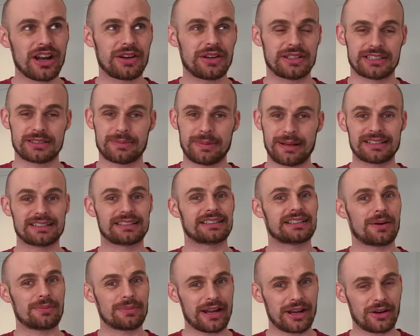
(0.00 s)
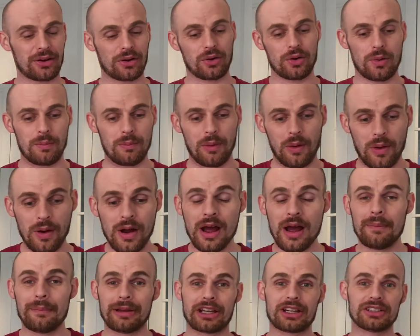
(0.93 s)
I'd expect it to come down a lot more
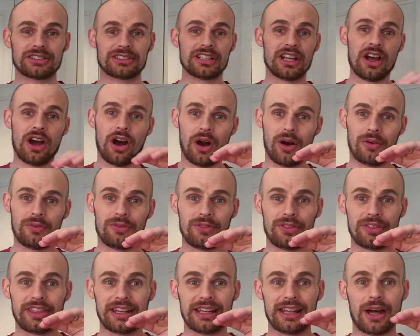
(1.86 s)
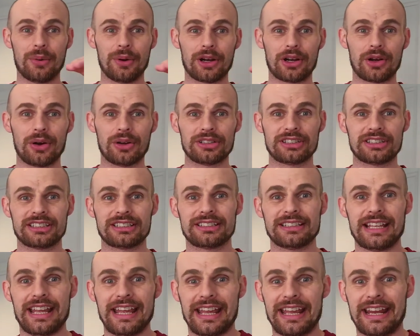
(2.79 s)
because of the lower
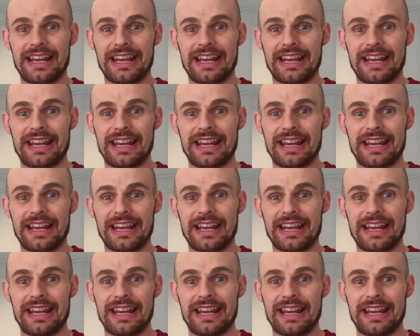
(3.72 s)
costs